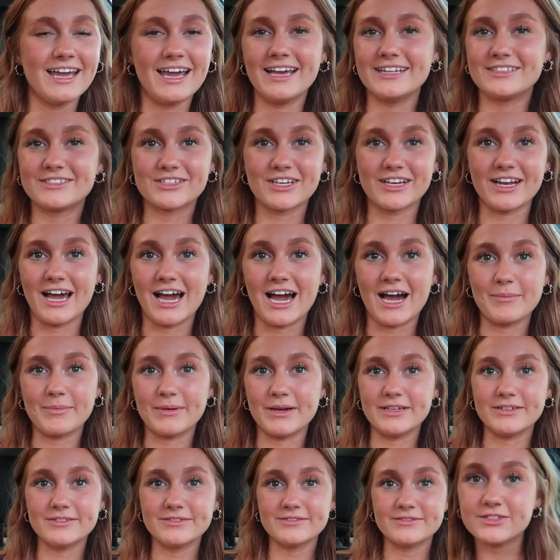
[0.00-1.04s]
it's gonna
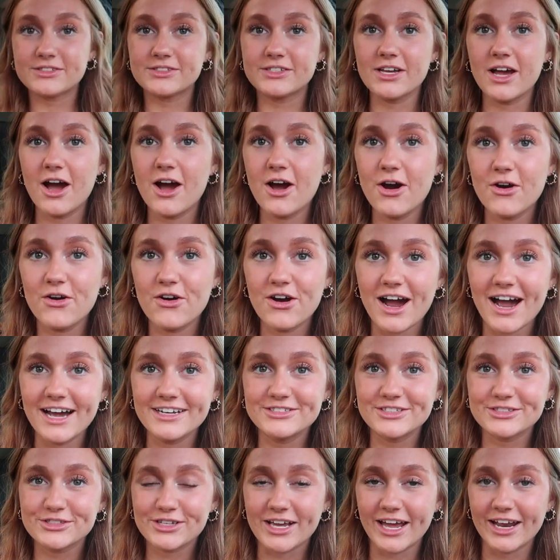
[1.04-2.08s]
happen. So
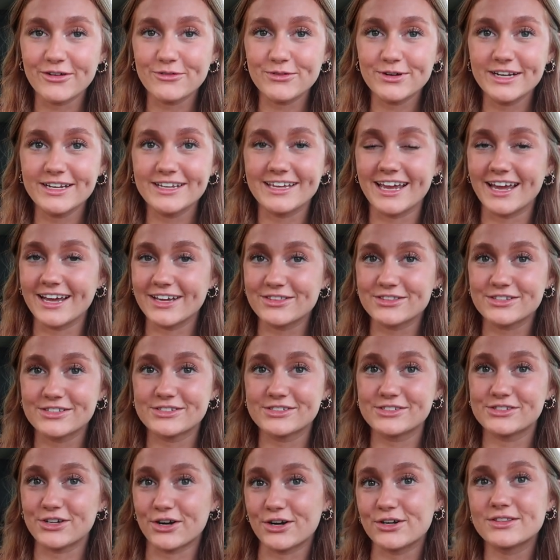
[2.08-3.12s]
I just kind of want to
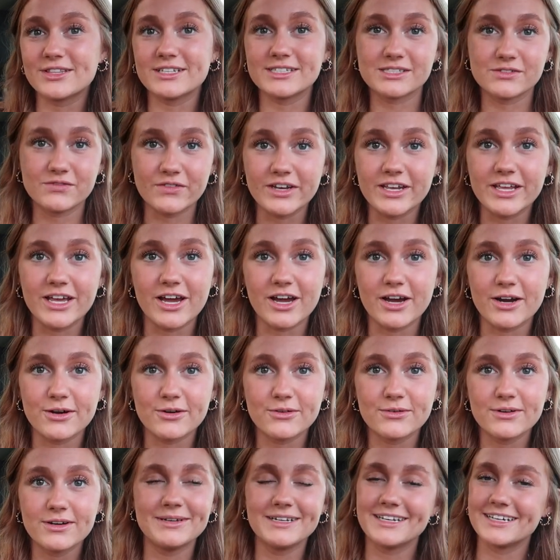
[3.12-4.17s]
kickstart this
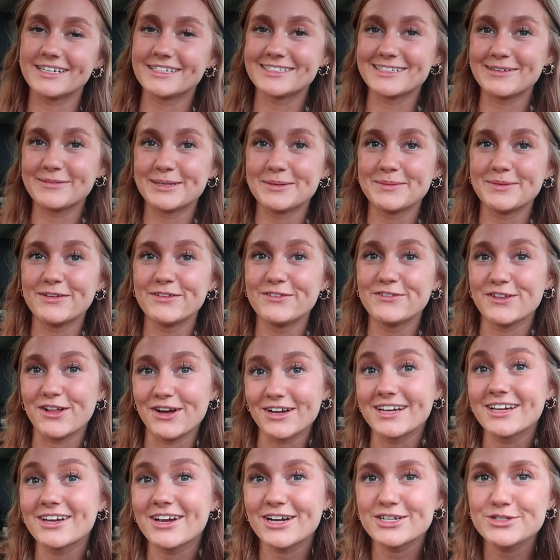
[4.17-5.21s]
video because I'm gonna be
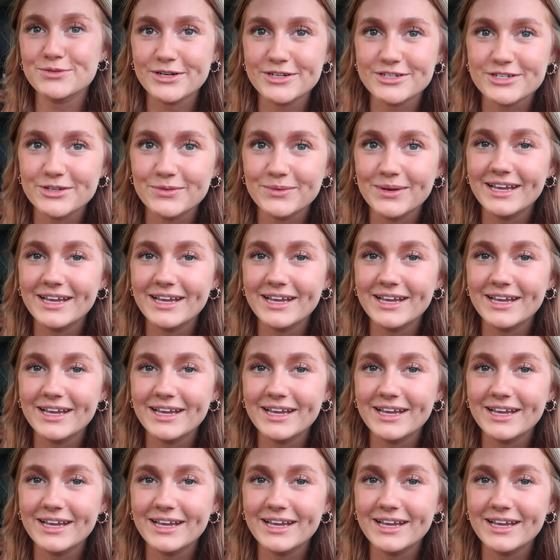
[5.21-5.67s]
vlogging graduation